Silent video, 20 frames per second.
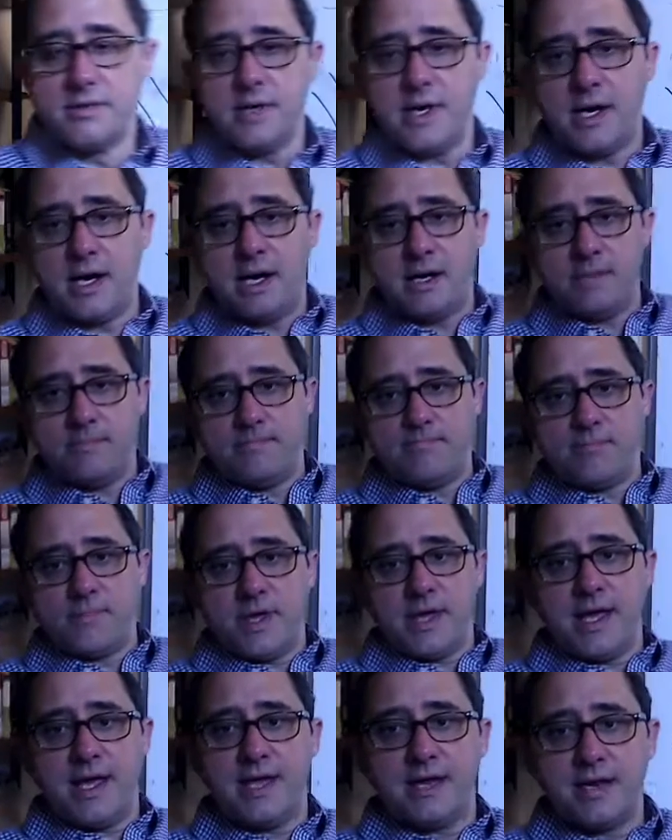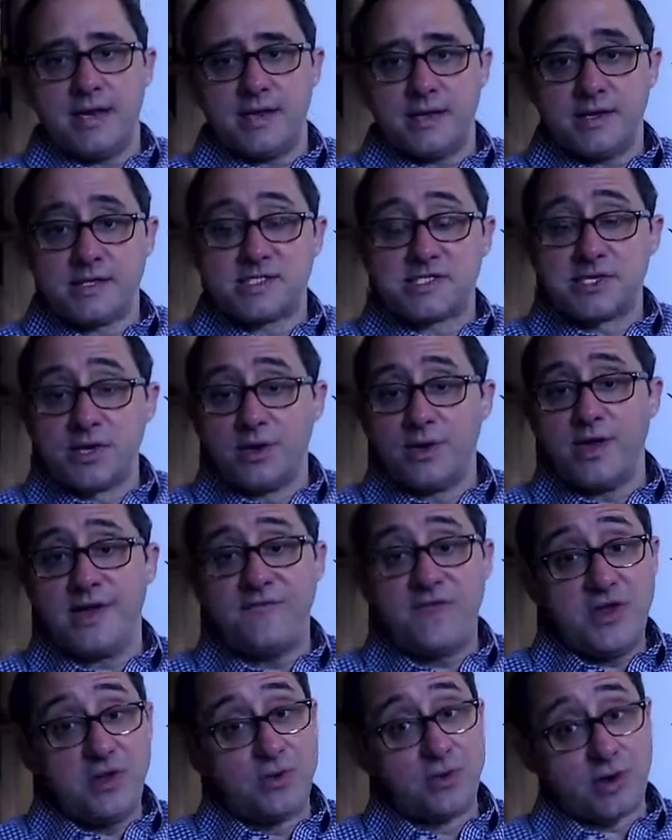And so
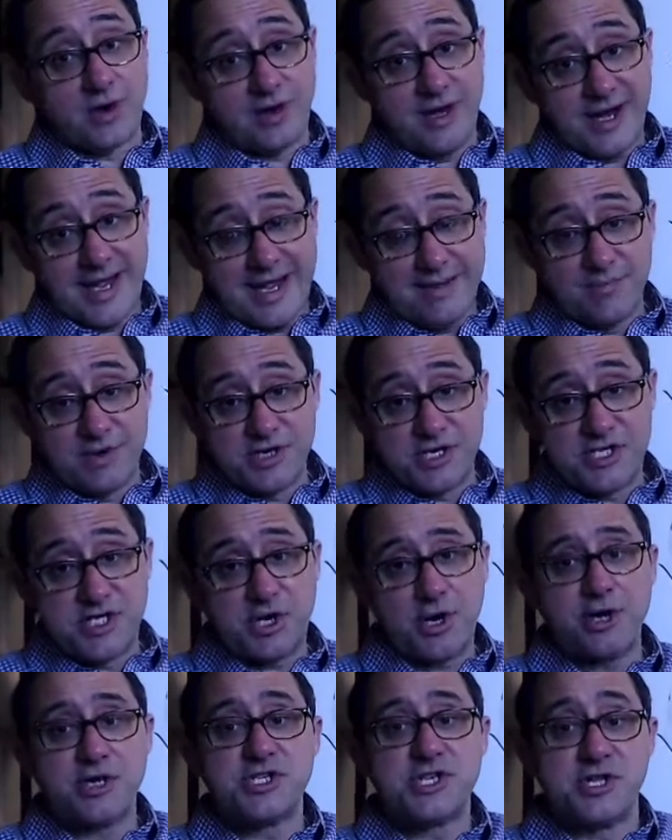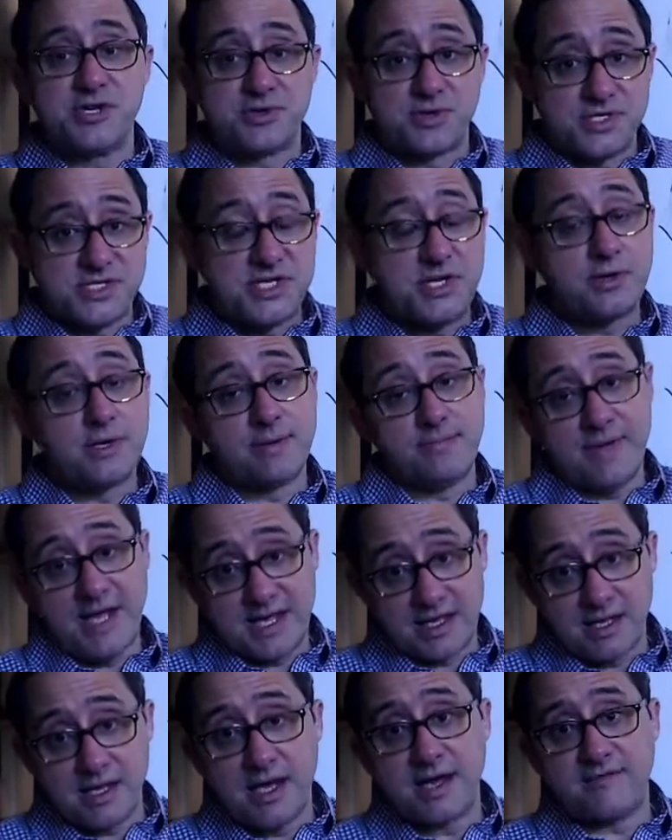if you are able to charge interest, you can
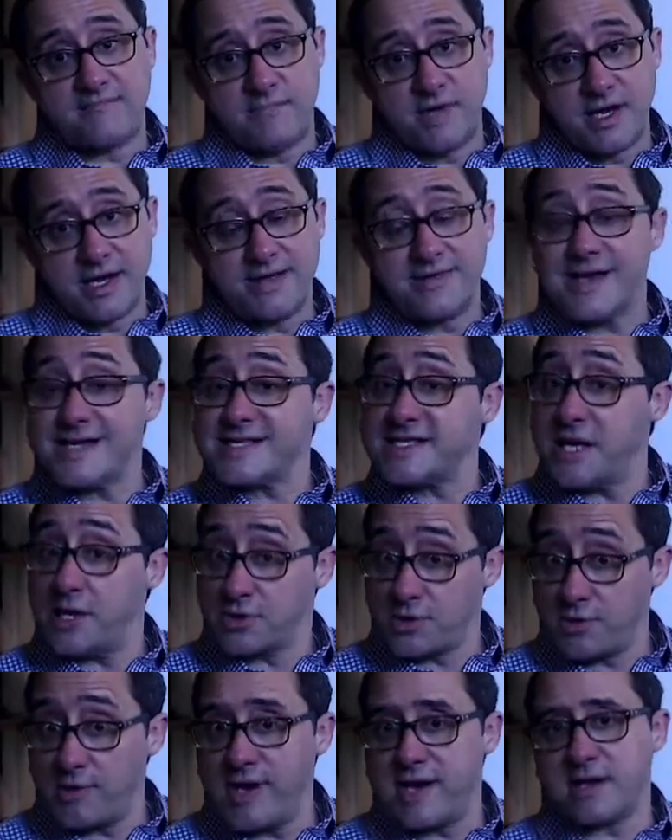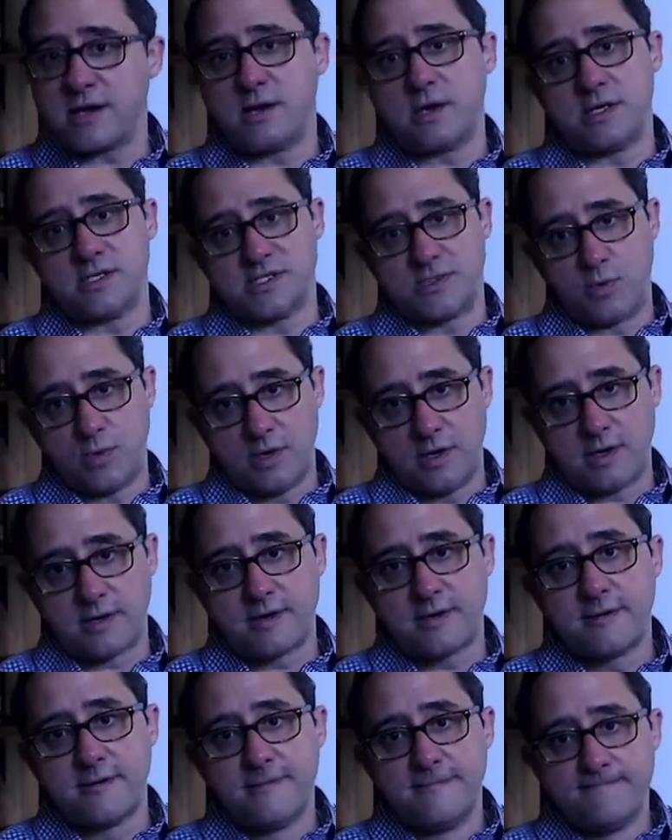make a lot of money. That's how credit cards work.
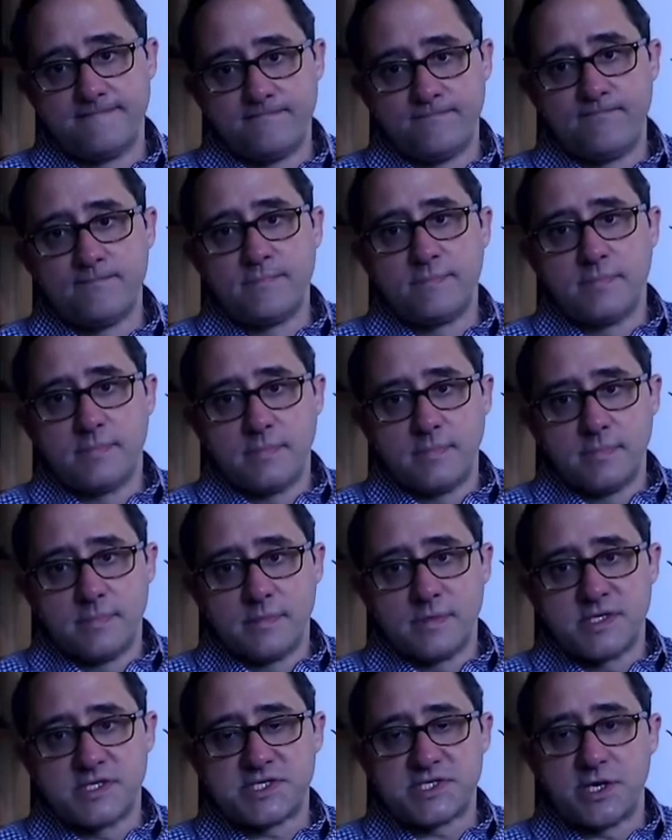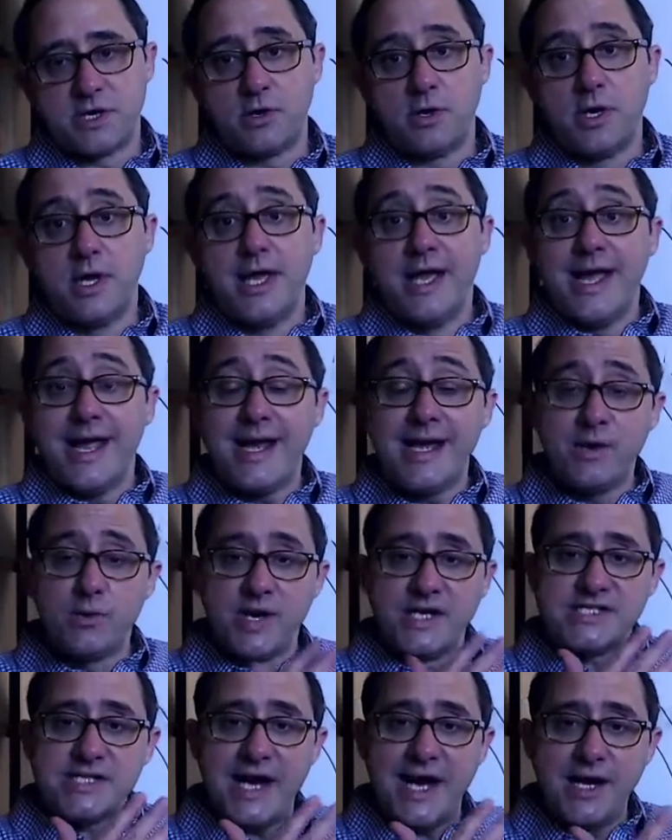So
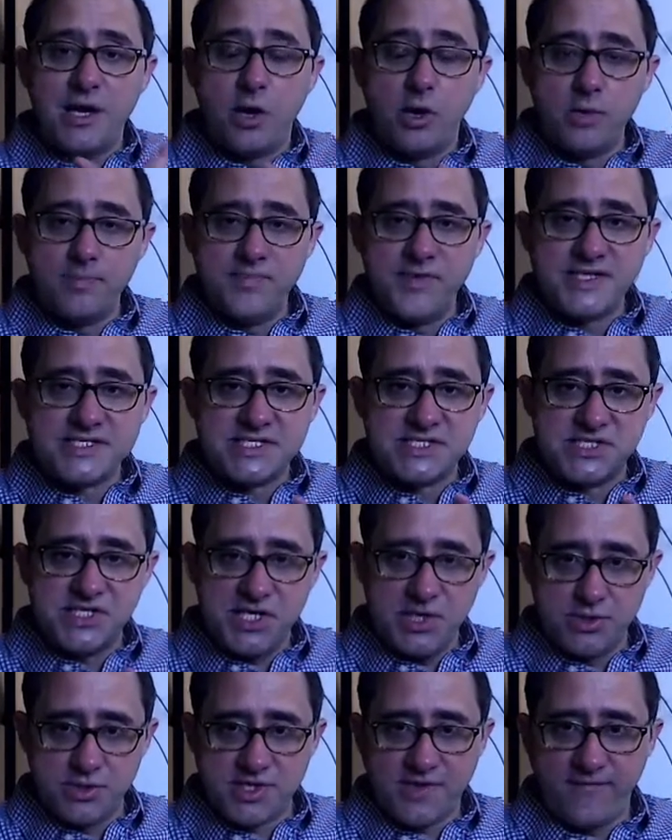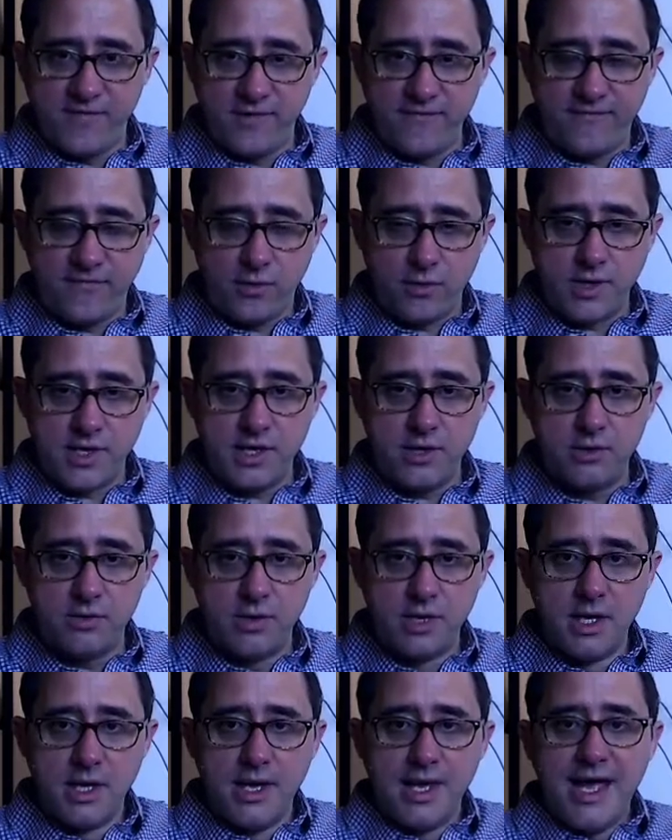anyways, I hope this is useful for
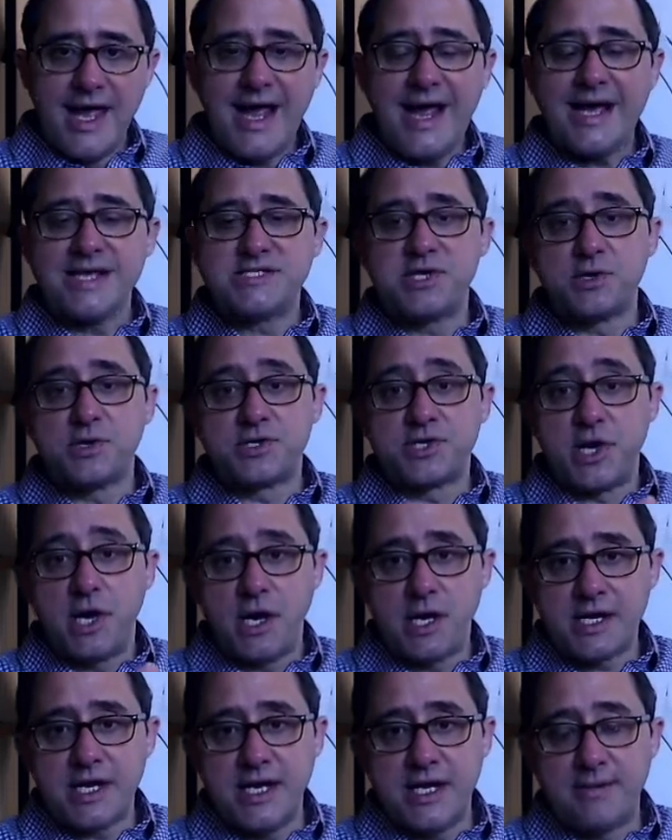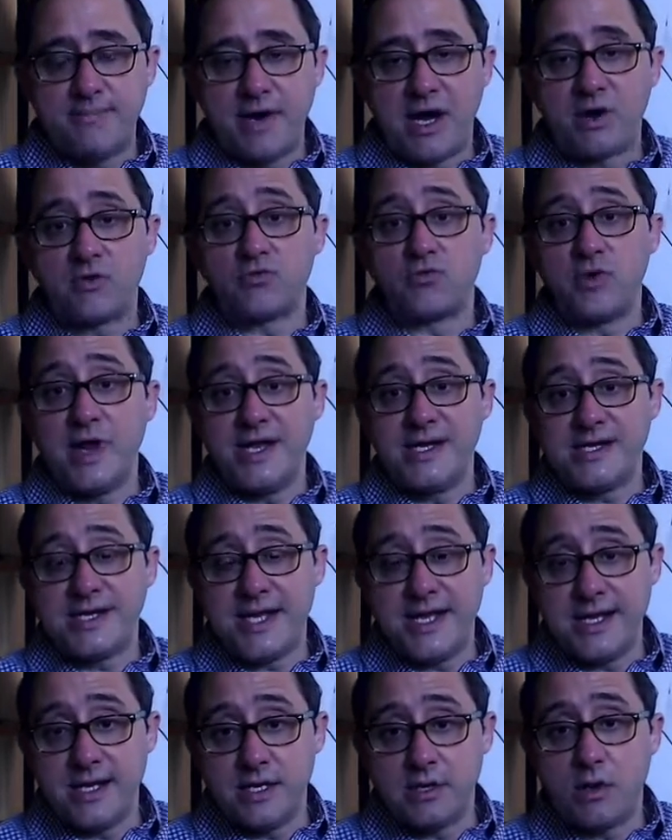you as you're talking about
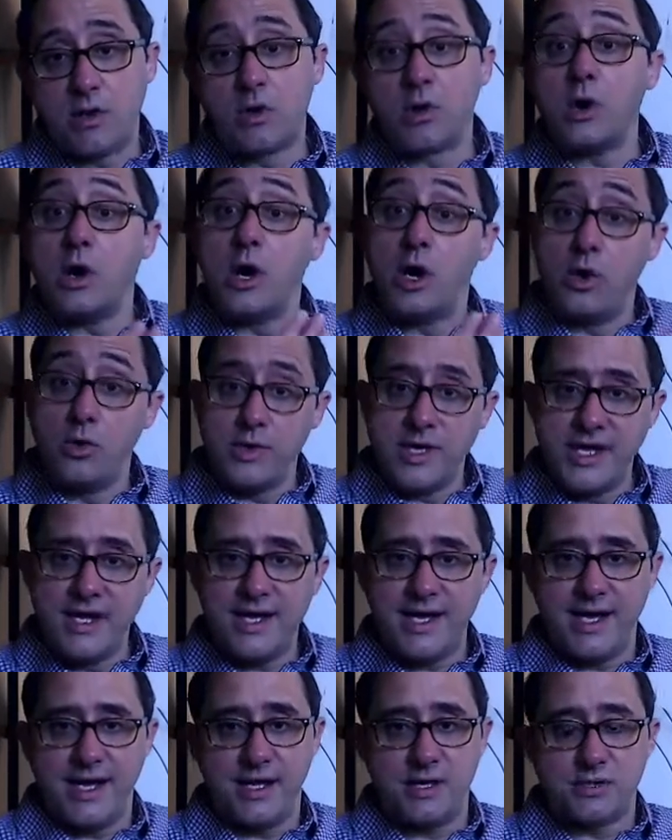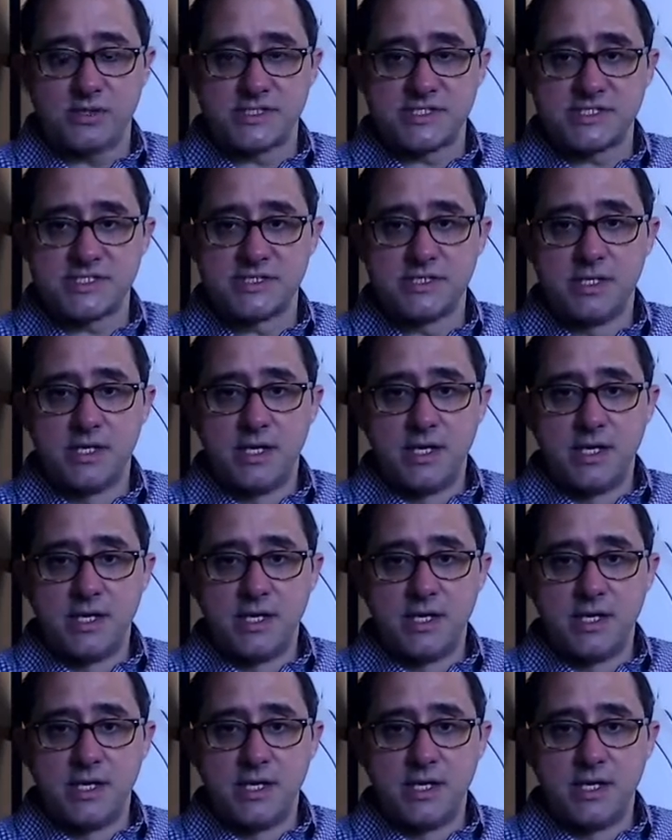renting or owning a house.